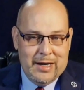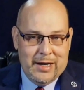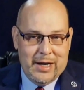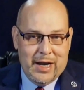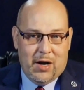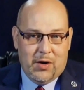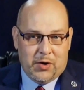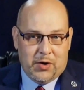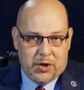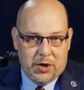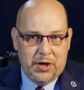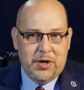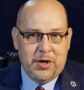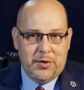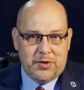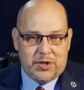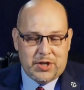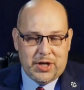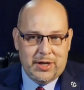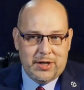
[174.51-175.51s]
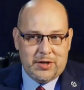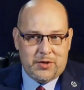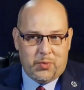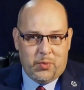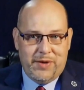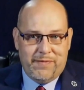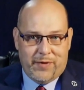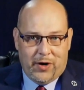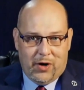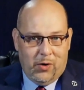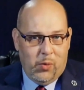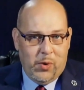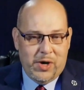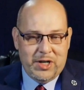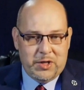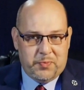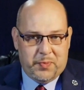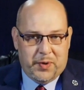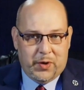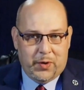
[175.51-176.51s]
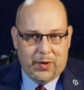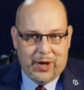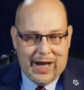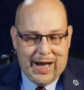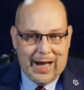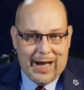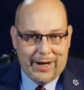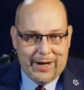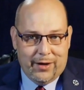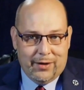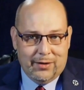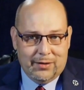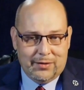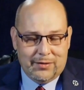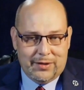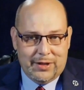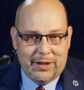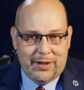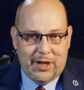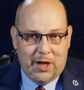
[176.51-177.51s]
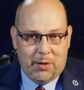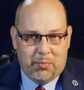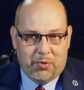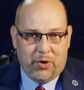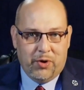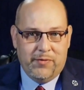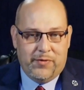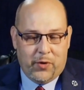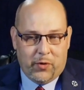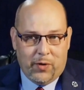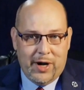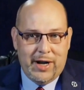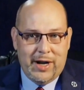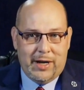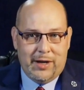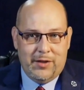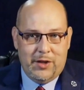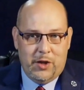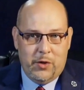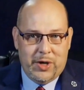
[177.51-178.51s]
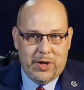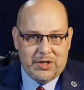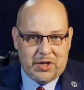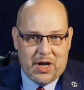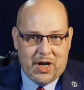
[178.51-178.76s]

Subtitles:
Now, good news is we've always polled higher than the approval rating of the U.S.